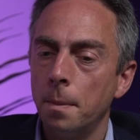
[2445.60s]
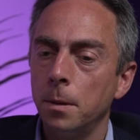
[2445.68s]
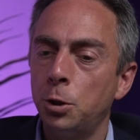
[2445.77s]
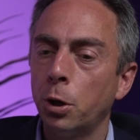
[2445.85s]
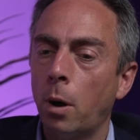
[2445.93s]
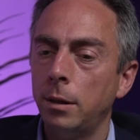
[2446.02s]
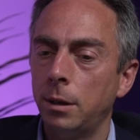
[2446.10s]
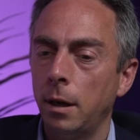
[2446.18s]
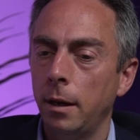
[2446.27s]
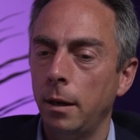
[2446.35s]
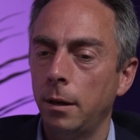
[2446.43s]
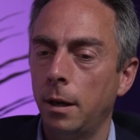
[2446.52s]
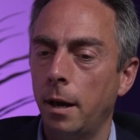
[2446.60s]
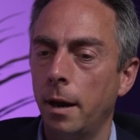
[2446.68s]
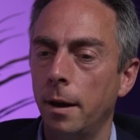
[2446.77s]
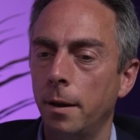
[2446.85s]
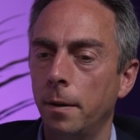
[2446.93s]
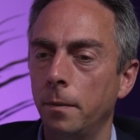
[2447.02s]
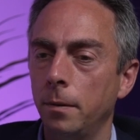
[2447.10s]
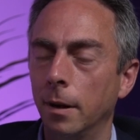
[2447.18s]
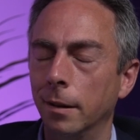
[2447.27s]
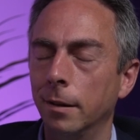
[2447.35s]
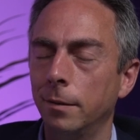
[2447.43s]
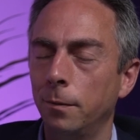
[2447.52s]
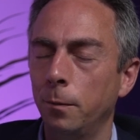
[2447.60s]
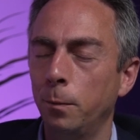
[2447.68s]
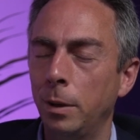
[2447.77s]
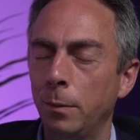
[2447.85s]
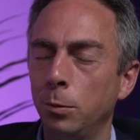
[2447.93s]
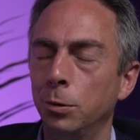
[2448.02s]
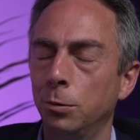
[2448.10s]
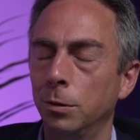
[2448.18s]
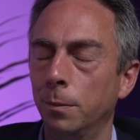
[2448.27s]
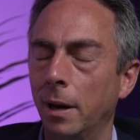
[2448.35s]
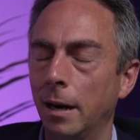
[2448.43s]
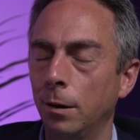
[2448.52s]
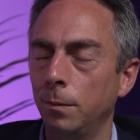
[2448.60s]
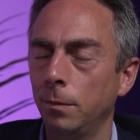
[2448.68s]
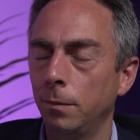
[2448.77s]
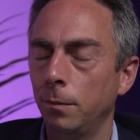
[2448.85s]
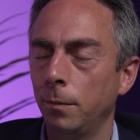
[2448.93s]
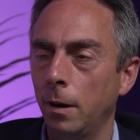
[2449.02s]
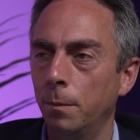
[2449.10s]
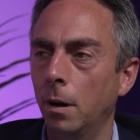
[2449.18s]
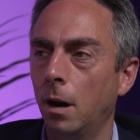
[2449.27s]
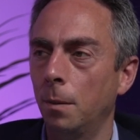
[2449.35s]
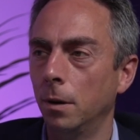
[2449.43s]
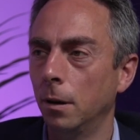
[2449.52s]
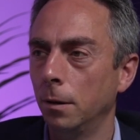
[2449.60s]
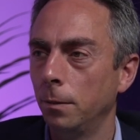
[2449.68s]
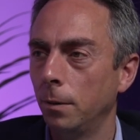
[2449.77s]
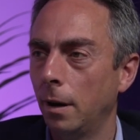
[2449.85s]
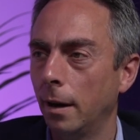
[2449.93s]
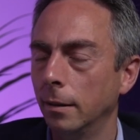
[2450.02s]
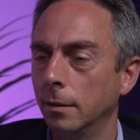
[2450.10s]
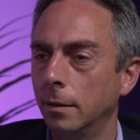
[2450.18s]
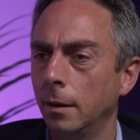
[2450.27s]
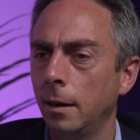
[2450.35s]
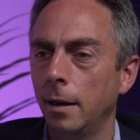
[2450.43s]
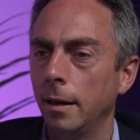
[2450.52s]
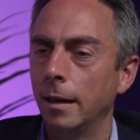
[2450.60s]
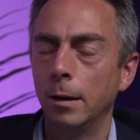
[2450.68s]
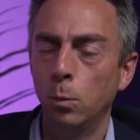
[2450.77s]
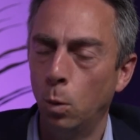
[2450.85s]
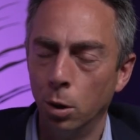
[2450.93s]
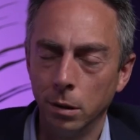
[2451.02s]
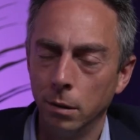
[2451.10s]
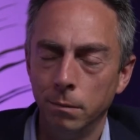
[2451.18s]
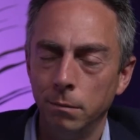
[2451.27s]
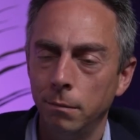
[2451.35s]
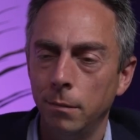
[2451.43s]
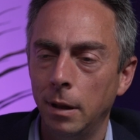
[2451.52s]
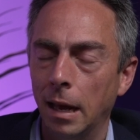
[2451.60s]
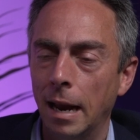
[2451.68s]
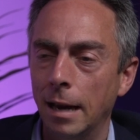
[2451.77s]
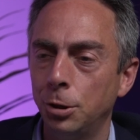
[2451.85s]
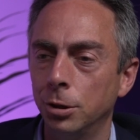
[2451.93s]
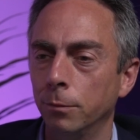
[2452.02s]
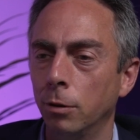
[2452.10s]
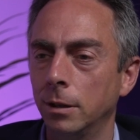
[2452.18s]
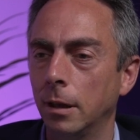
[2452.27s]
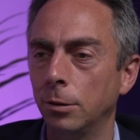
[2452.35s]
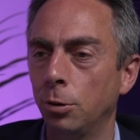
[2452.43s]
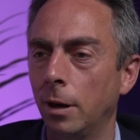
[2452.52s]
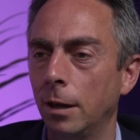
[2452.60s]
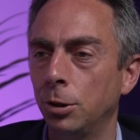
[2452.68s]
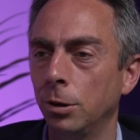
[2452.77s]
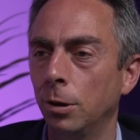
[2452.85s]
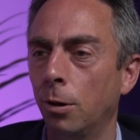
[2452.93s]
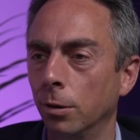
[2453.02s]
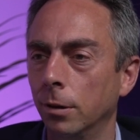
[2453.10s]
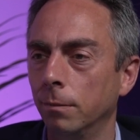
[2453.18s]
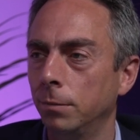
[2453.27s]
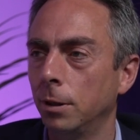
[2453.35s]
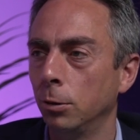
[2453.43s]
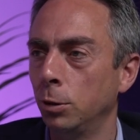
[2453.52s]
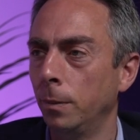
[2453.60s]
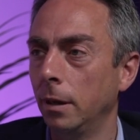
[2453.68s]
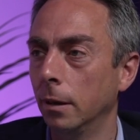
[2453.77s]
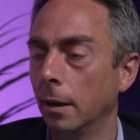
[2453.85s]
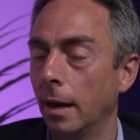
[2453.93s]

So I'd say, people talked about Obama and he won the presidential election on social media.